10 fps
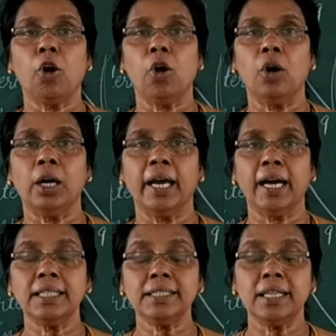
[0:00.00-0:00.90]
called
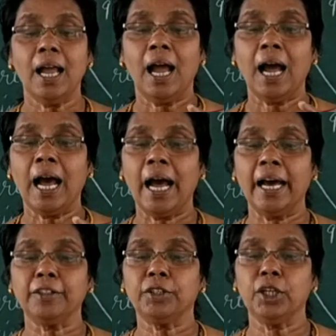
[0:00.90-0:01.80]
as
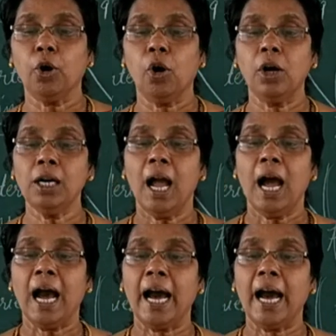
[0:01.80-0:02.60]
arteriole.